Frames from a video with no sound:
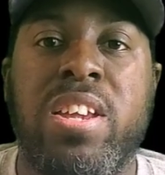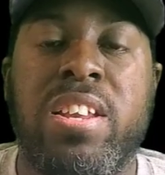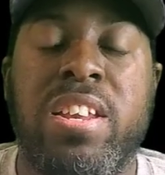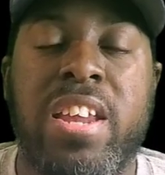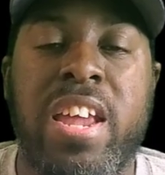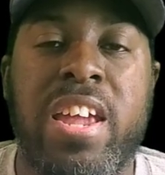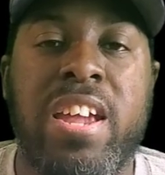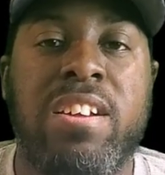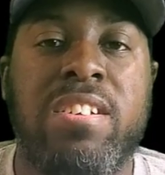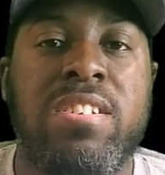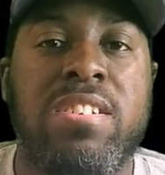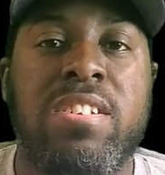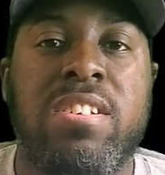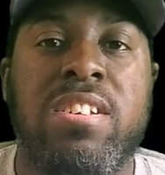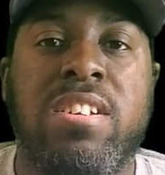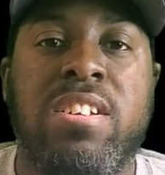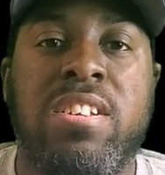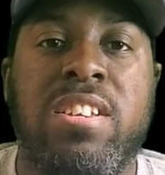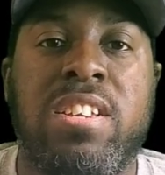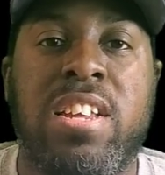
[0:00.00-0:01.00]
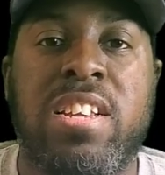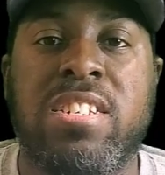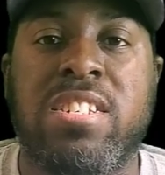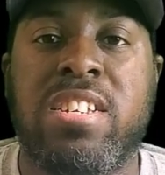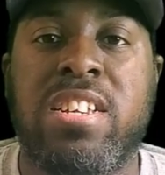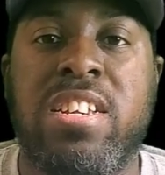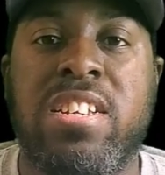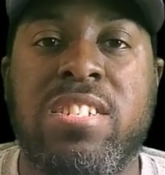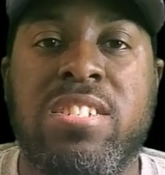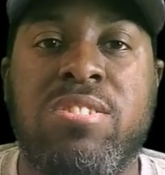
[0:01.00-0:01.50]
Now, let's
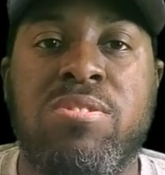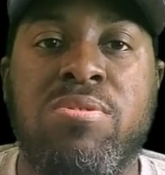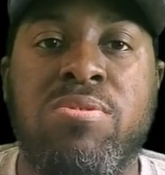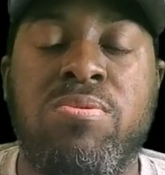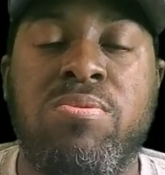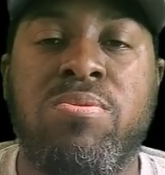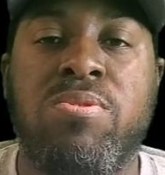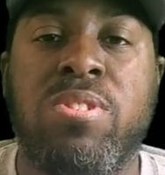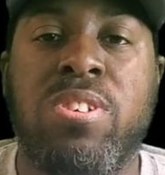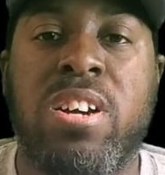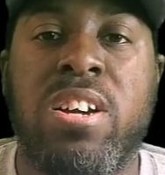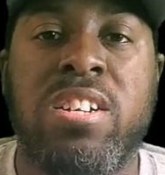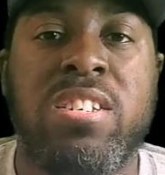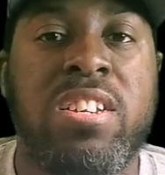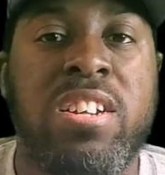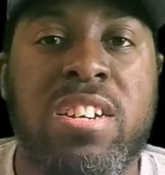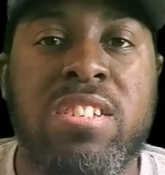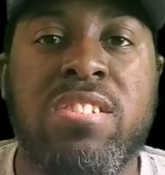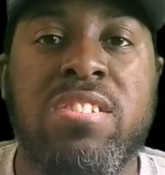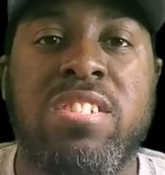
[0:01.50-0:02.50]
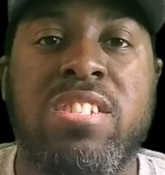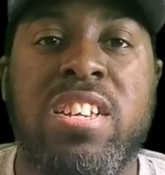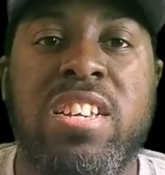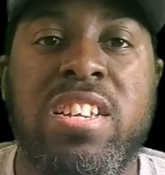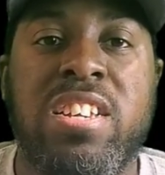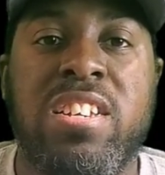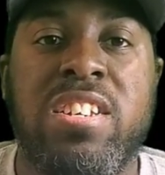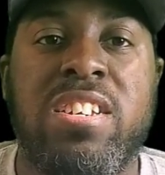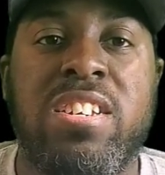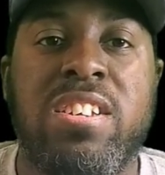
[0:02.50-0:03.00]
get to another
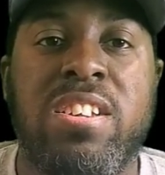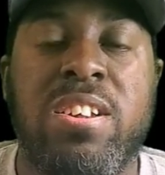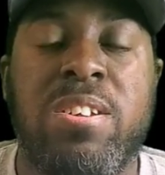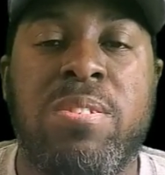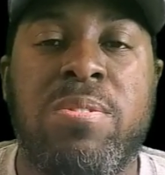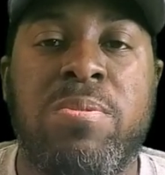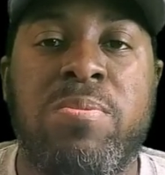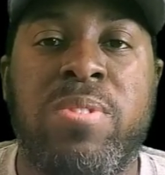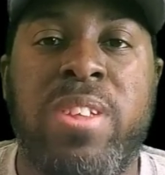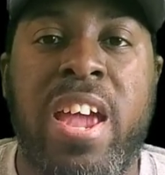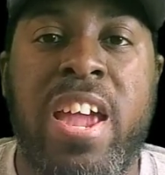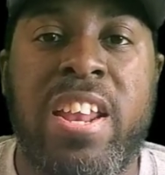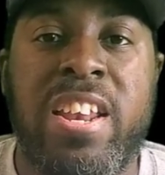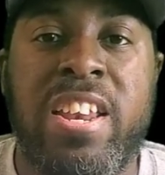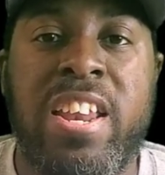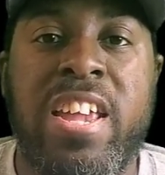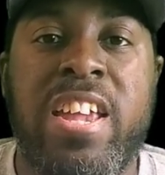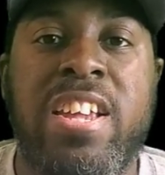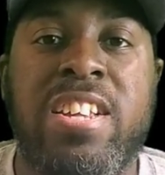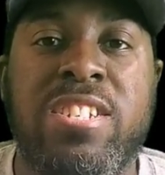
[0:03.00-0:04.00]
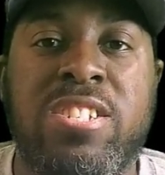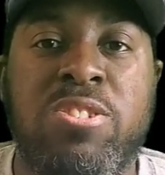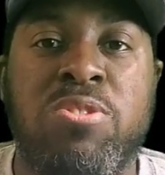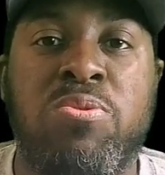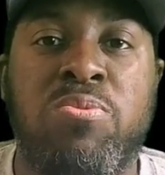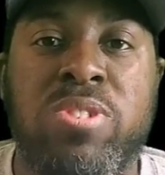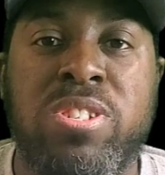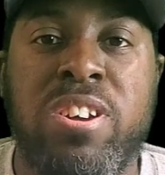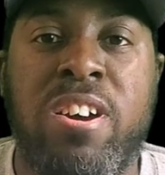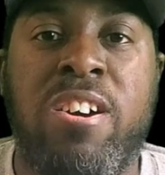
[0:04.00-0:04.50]
thing that led to
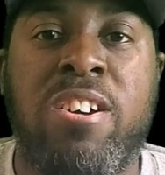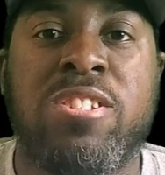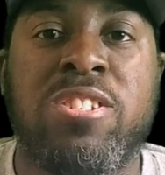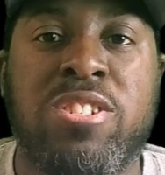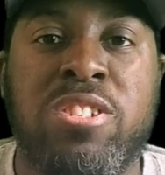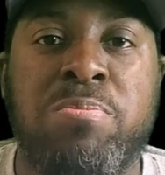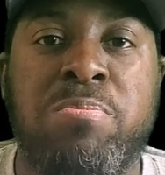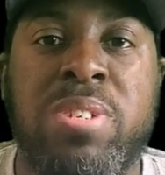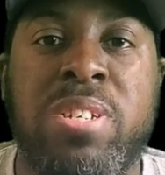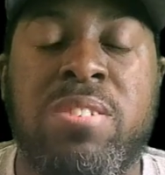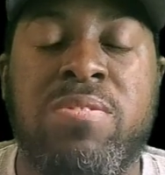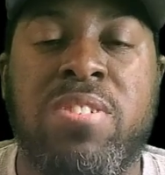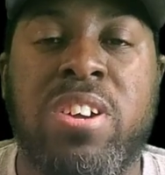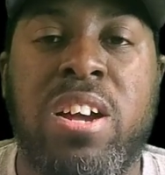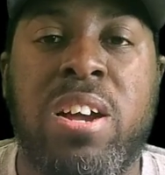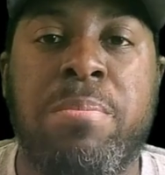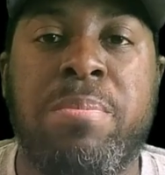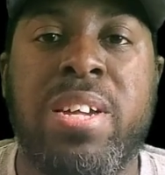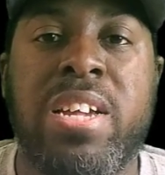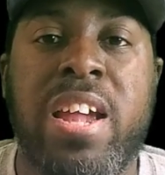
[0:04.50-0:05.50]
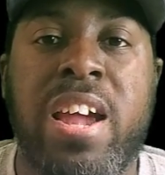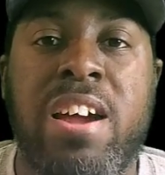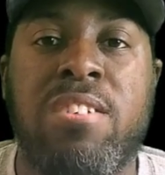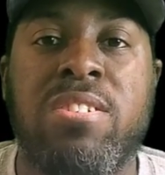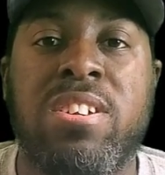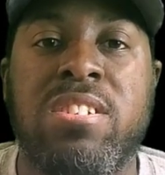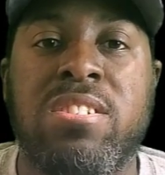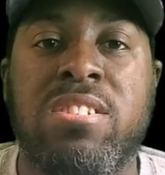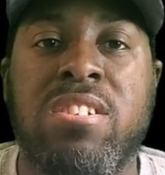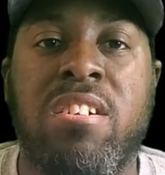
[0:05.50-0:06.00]
with Arthur Smith coming
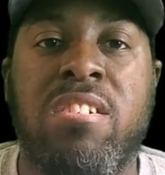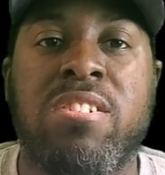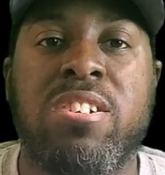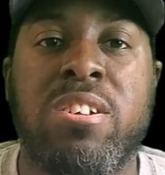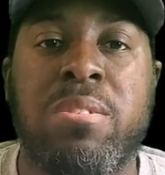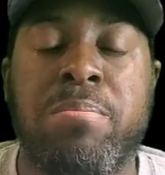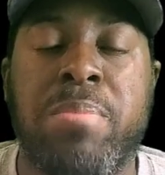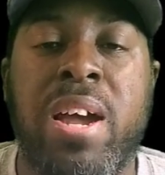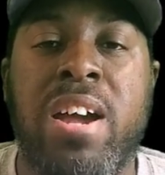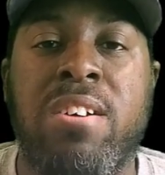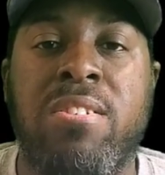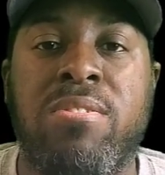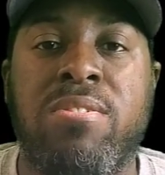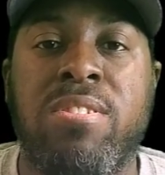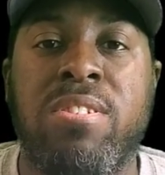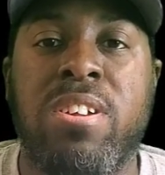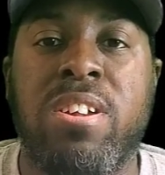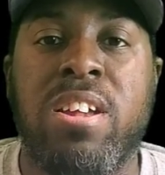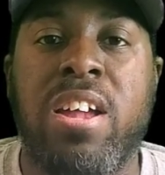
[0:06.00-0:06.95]
out and talking about,